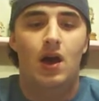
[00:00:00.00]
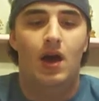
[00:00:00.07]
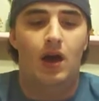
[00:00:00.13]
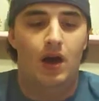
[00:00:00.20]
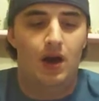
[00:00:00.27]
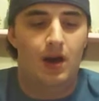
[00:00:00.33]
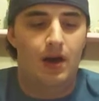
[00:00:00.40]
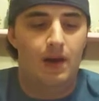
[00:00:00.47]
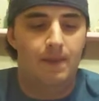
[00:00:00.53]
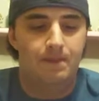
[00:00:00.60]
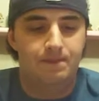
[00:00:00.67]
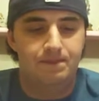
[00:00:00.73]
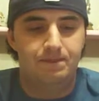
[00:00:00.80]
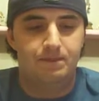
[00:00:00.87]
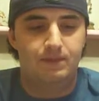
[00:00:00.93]

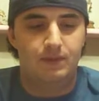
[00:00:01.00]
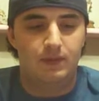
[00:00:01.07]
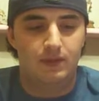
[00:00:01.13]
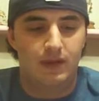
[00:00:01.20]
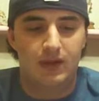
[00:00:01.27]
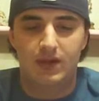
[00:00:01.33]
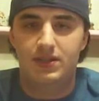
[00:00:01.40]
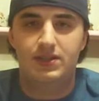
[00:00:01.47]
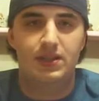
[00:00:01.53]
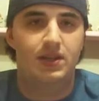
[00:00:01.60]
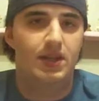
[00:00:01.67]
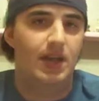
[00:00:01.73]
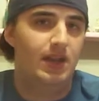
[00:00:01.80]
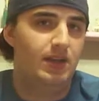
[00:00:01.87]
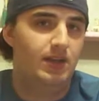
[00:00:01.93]
Like I
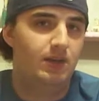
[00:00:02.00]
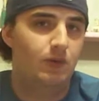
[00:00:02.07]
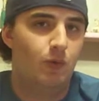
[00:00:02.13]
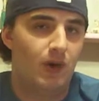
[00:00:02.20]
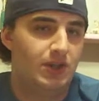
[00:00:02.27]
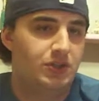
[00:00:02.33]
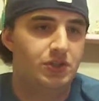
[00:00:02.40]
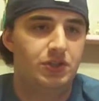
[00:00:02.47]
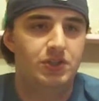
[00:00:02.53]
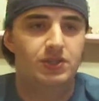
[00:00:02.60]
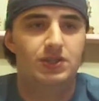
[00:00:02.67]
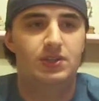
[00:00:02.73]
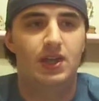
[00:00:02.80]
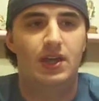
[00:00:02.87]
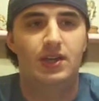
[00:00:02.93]
said, any
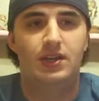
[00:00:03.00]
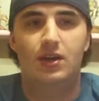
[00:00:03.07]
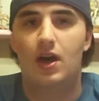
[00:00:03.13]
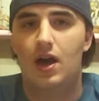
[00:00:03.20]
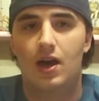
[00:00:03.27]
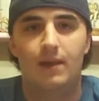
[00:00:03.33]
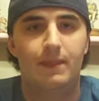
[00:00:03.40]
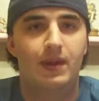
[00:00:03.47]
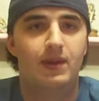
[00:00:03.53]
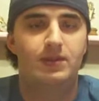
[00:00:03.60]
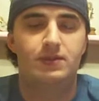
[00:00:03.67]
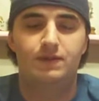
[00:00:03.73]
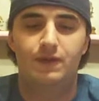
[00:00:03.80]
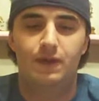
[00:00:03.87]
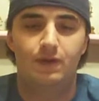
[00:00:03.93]
questions, any
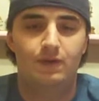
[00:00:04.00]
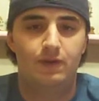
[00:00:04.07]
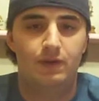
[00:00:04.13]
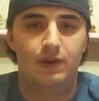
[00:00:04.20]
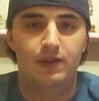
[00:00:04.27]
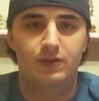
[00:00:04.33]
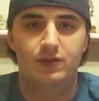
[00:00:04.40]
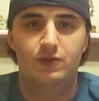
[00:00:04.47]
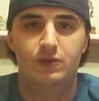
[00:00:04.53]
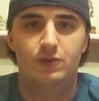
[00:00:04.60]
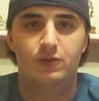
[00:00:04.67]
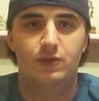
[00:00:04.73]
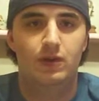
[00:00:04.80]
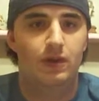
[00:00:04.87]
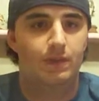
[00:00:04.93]
comments, feel free
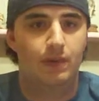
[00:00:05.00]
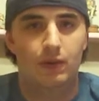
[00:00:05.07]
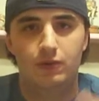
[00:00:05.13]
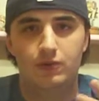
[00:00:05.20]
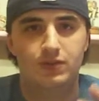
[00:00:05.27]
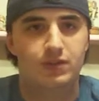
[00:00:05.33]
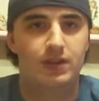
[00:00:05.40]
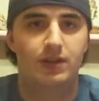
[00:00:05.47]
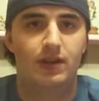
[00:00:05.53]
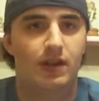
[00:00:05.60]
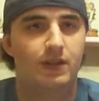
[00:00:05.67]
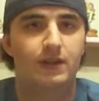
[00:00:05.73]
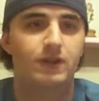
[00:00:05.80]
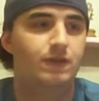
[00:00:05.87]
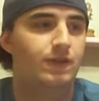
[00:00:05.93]
to post it
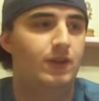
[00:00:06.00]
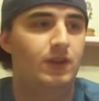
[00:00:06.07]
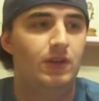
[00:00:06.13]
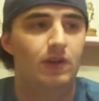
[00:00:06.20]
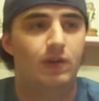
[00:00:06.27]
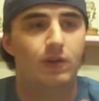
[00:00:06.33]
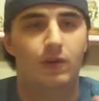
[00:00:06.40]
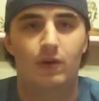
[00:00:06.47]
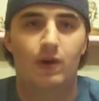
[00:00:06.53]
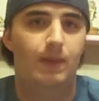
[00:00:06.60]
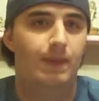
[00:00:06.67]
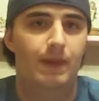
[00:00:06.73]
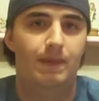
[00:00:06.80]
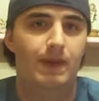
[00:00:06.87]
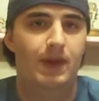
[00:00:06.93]
on this video or on
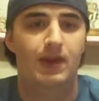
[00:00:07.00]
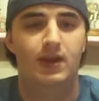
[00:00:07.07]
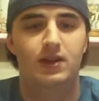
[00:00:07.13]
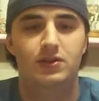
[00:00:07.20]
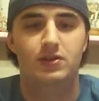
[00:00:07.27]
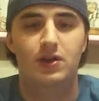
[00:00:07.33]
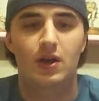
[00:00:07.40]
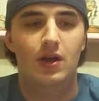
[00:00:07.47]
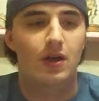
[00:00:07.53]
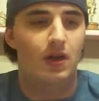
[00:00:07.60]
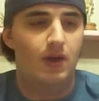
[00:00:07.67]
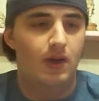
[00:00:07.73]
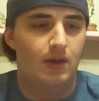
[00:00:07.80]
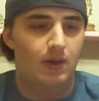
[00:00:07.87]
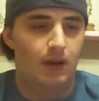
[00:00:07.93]
my page.
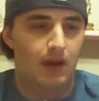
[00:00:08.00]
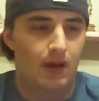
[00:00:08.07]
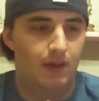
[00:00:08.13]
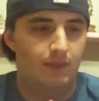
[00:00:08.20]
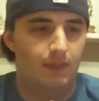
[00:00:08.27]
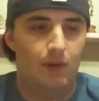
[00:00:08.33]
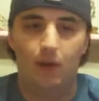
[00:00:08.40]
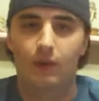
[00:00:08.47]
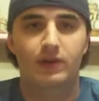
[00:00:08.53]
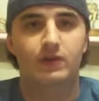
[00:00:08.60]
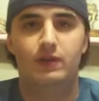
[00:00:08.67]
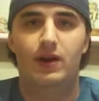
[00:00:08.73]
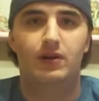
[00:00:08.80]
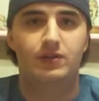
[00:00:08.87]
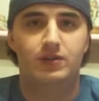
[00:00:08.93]
I'm always
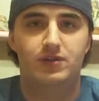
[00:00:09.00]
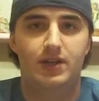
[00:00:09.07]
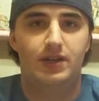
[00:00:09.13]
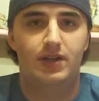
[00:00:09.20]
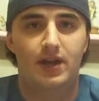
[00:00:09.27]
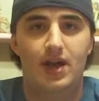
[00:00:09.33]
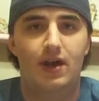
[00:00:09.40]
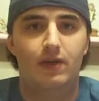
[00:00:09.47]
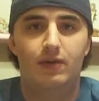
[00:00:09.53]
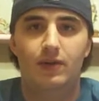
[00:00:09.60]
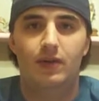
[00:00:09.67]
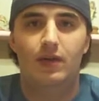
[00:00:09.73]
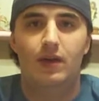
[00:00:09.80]
around to check it out.